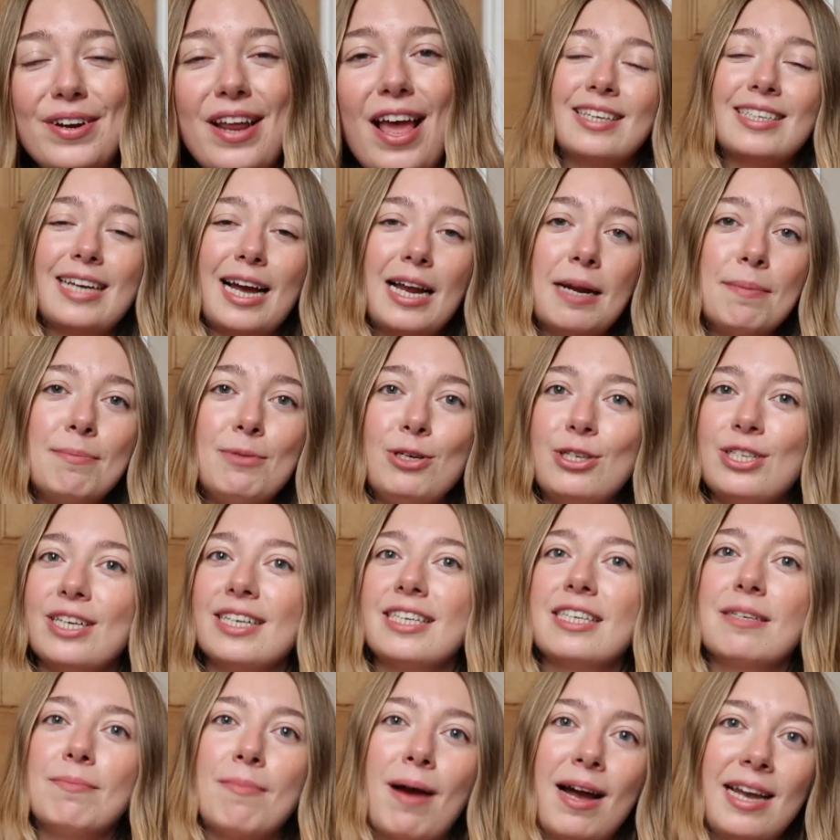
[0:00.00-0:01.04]
That's kind of music
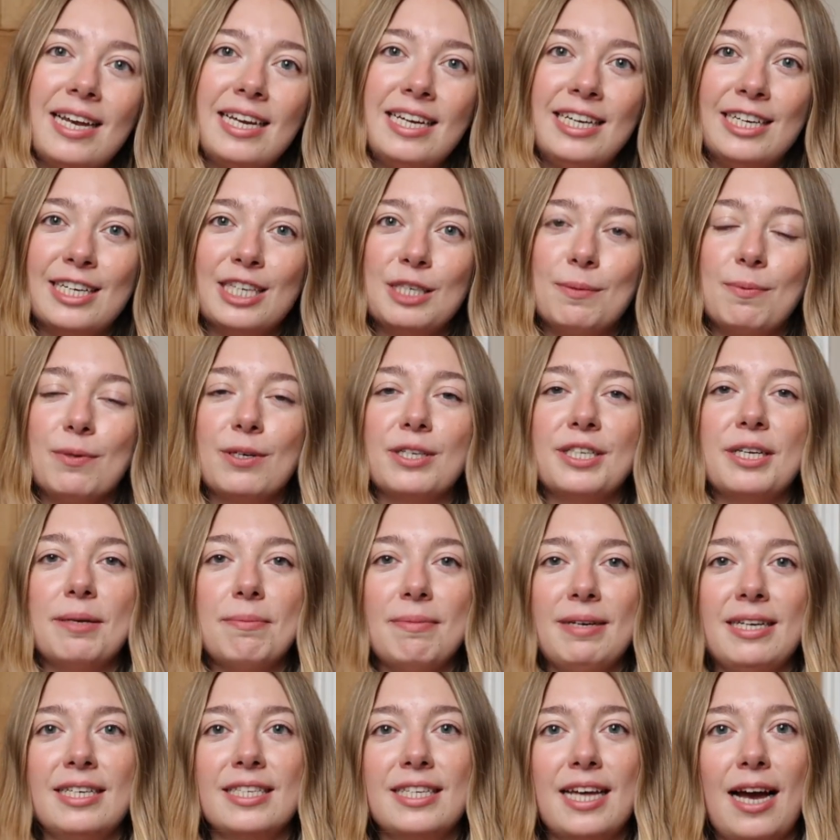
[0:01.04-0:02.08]
to my ears because it
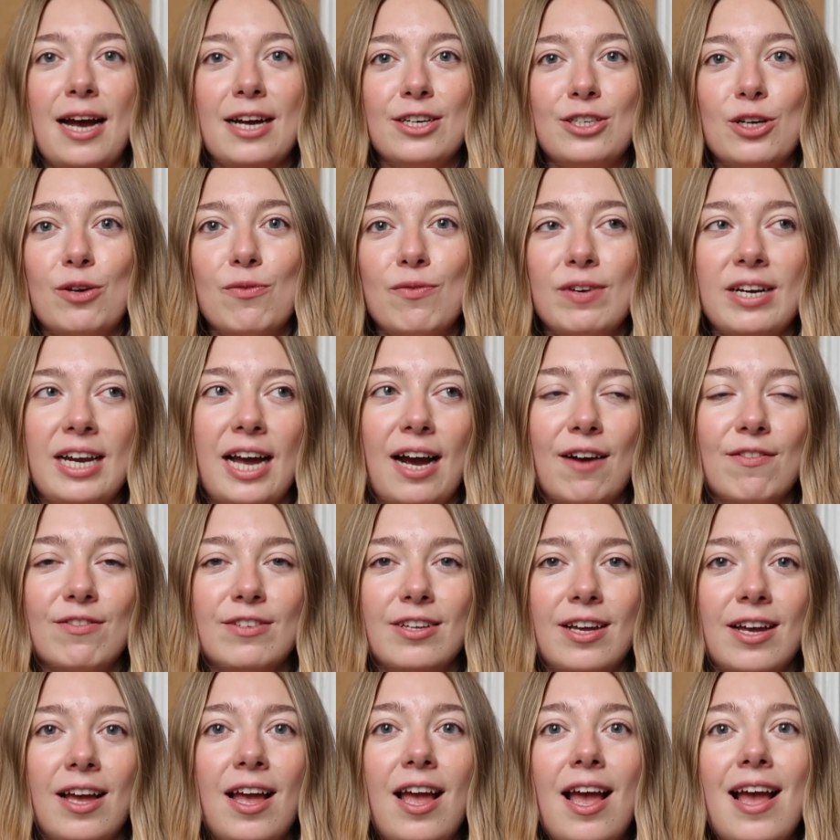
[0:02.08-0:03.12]
means that I don't really have
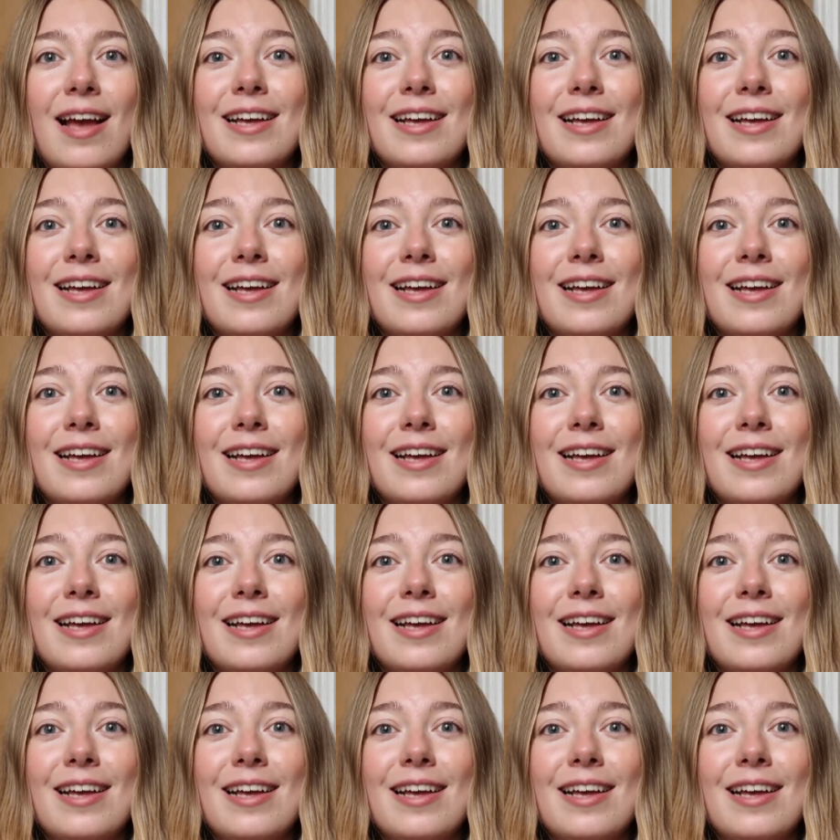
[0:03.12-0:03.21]
to